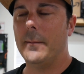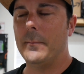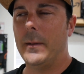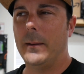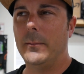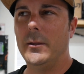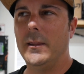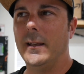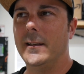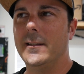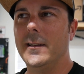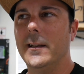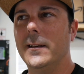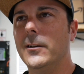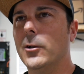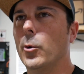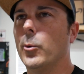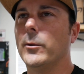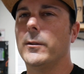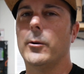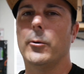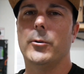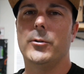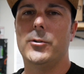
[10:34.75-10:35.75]
Maybe they didn't know
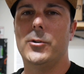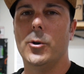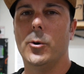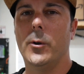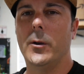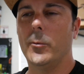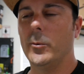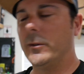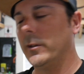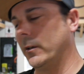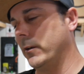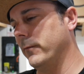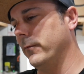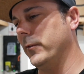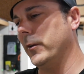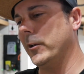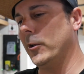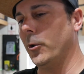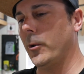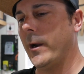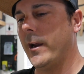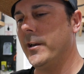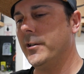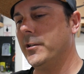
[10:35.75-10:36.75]
what they were doing with the
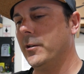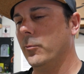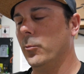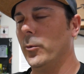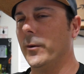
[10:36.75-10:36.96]
configuration,